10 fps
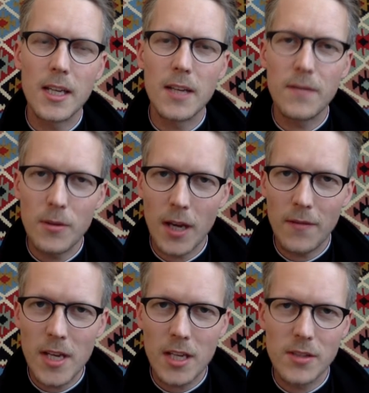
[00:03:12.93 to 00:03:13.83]
If you
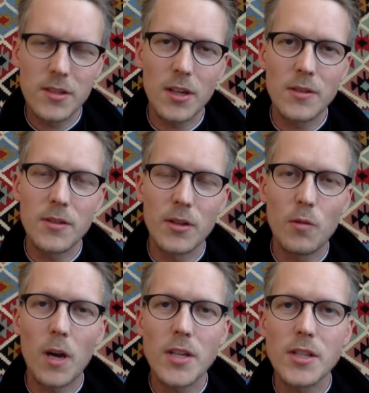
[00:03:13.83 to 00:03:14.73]
have any concerns or
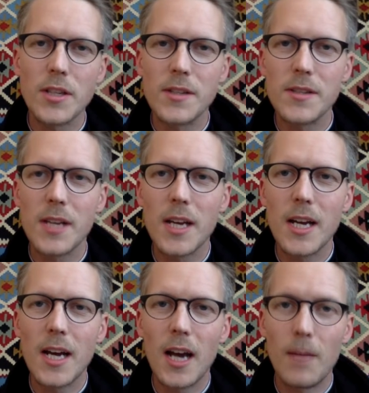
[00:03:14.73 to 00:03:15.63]
questions
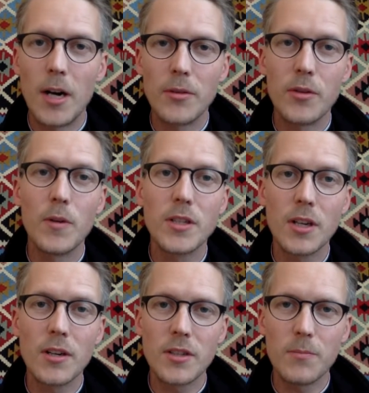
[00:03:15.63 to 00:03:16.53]
about the
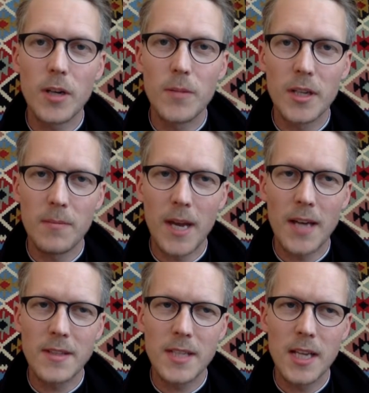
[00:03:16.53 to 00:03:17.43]
return to public
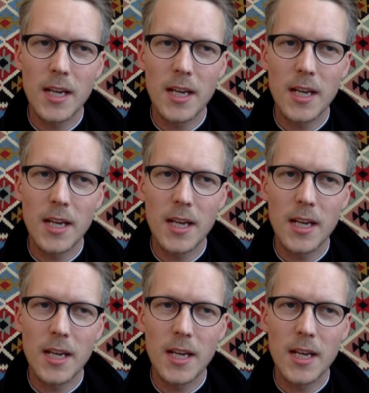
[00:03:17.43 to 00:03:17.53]
Mass,